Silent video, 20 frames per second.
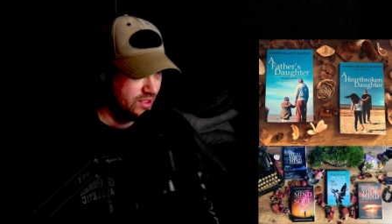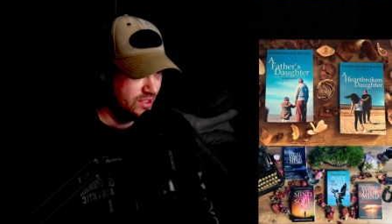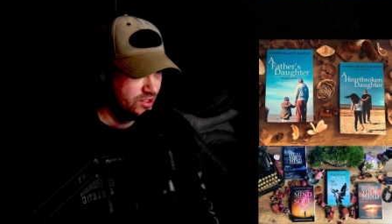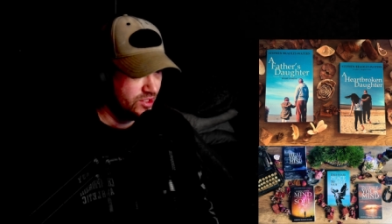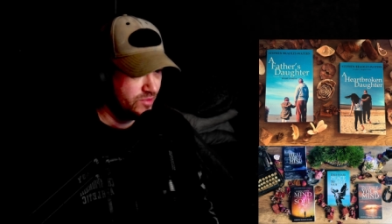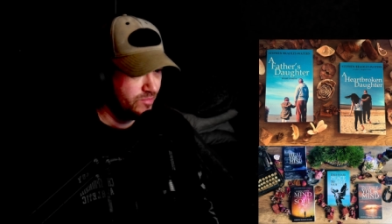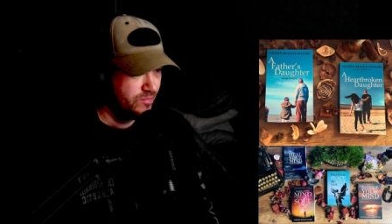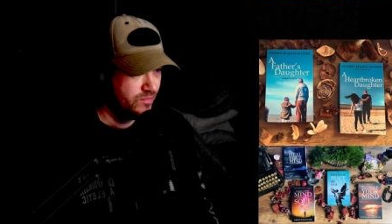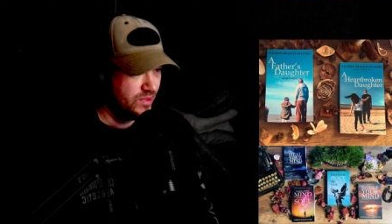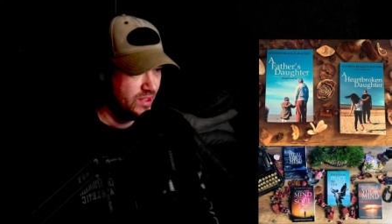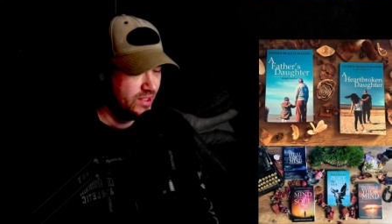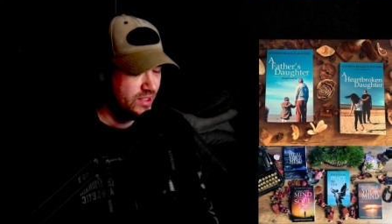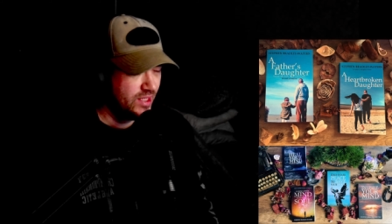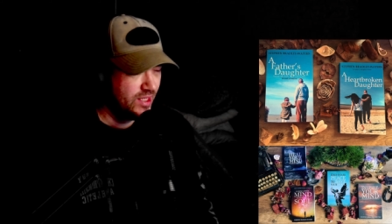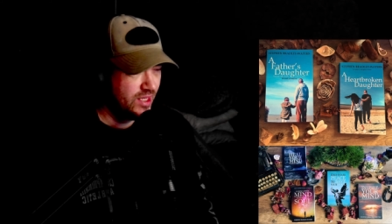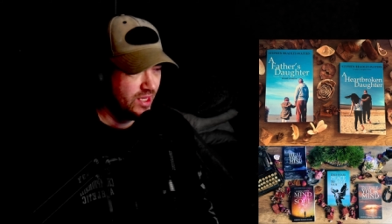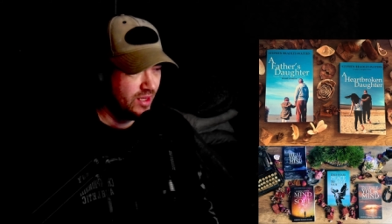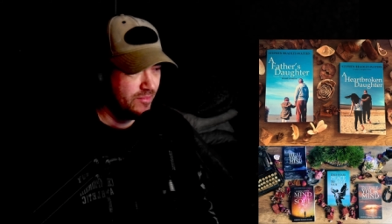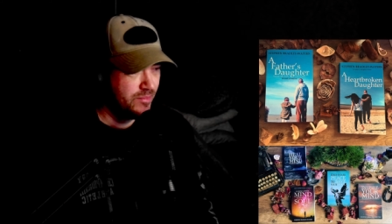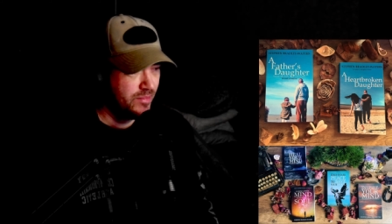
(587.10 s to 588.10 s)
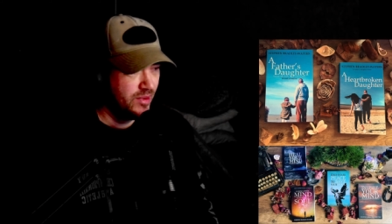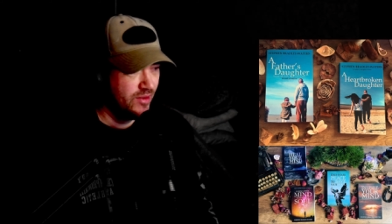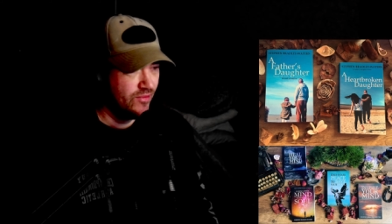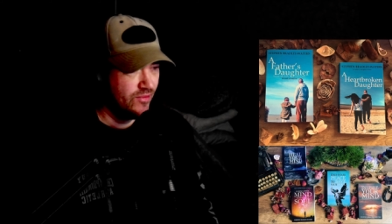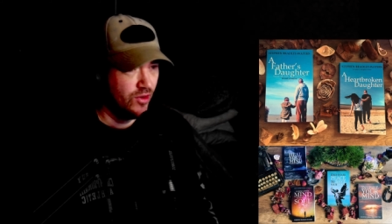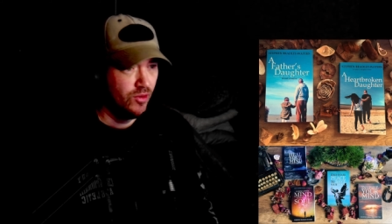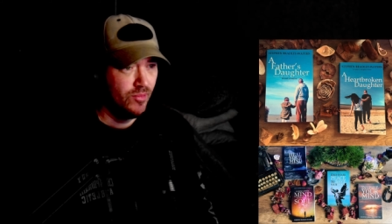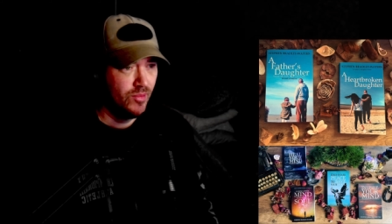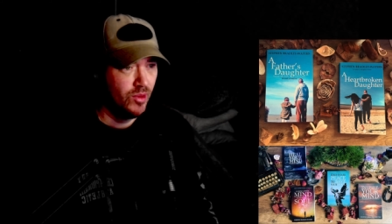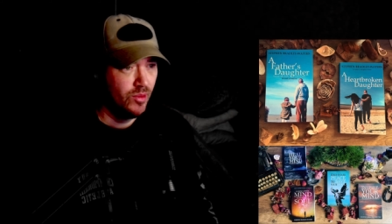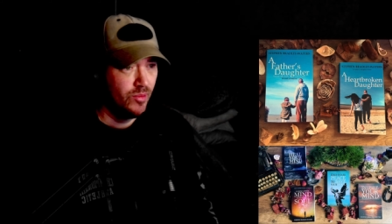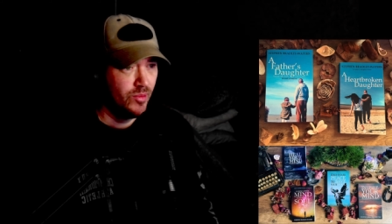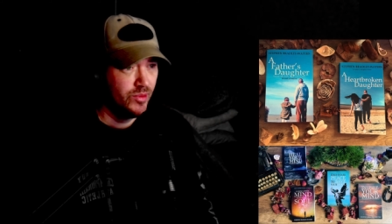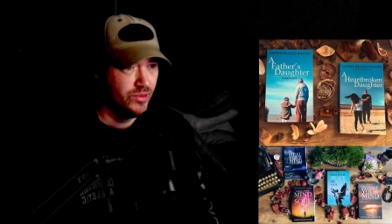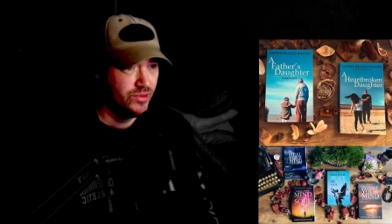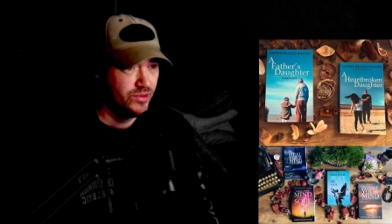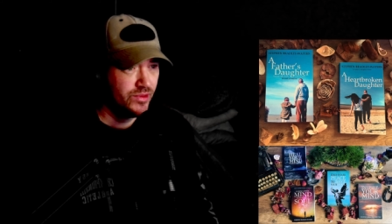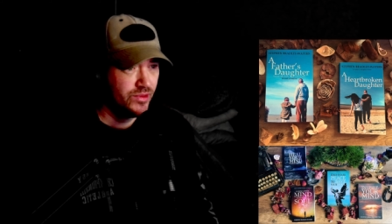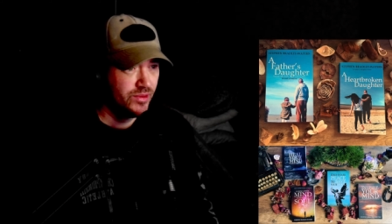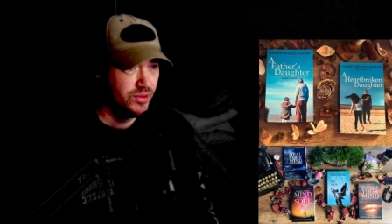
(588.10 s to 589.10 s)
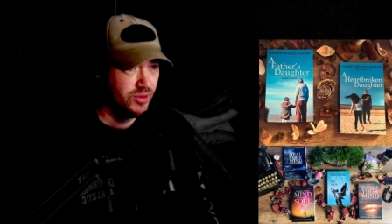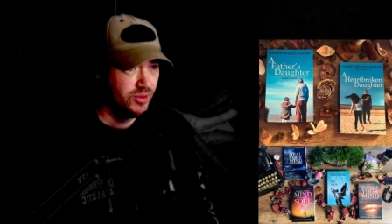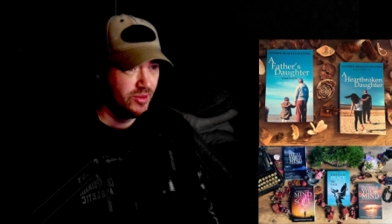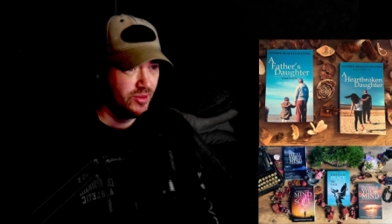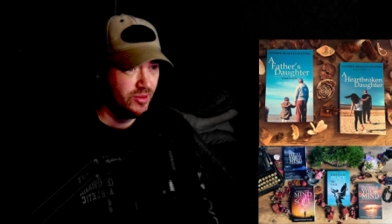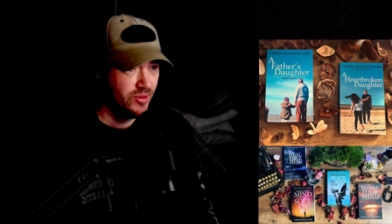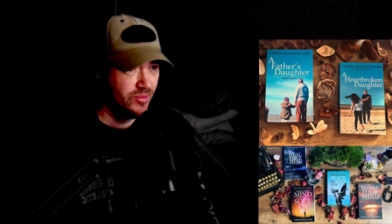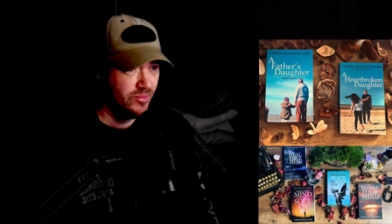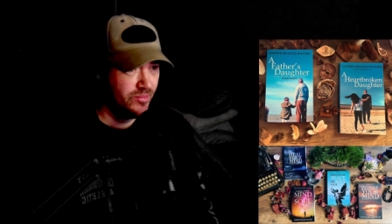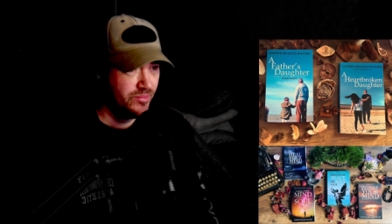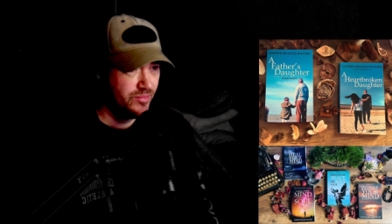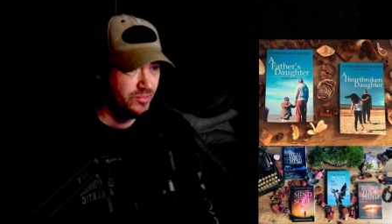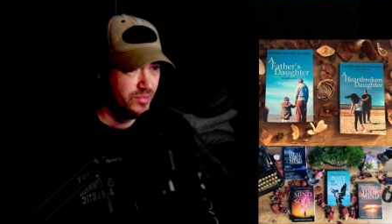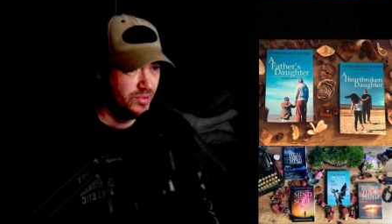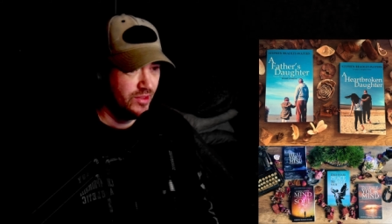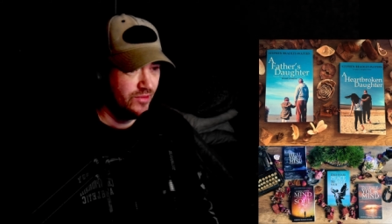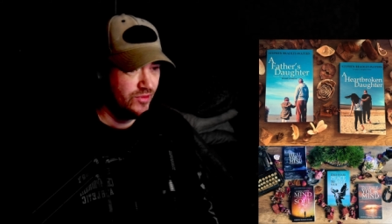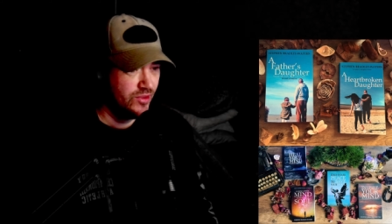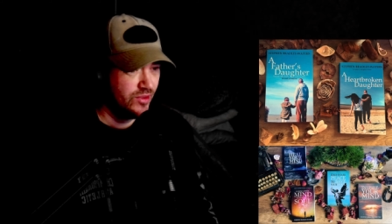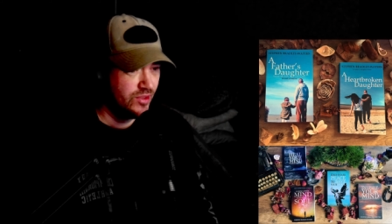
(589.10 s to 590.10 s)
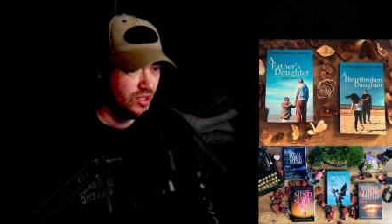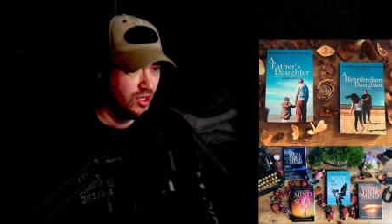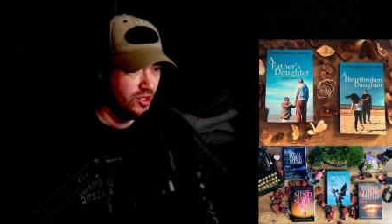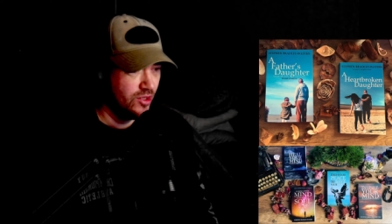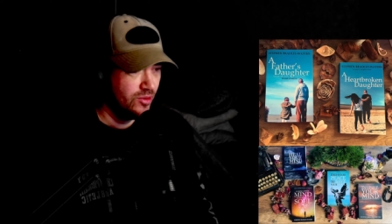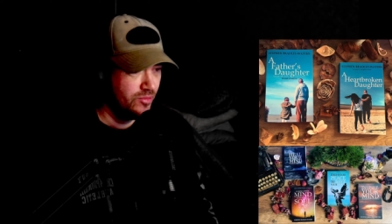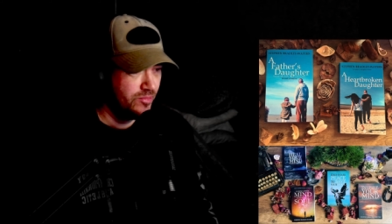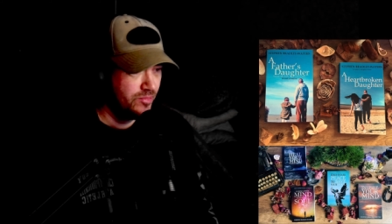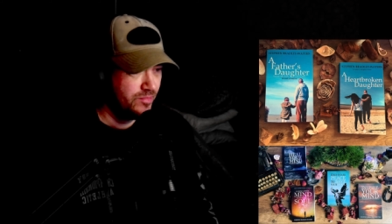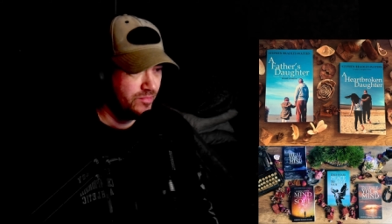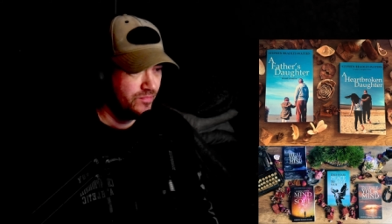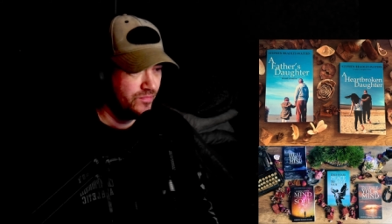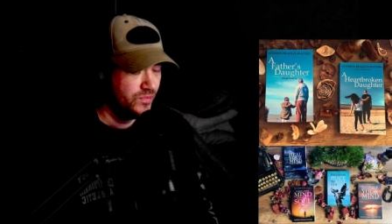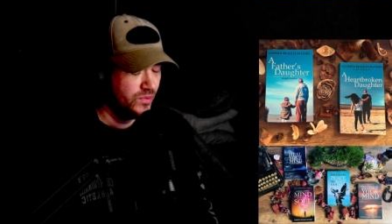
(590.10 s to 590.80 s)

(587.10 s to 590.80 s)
They're just, they're, they're like pivotal moments. But if you go,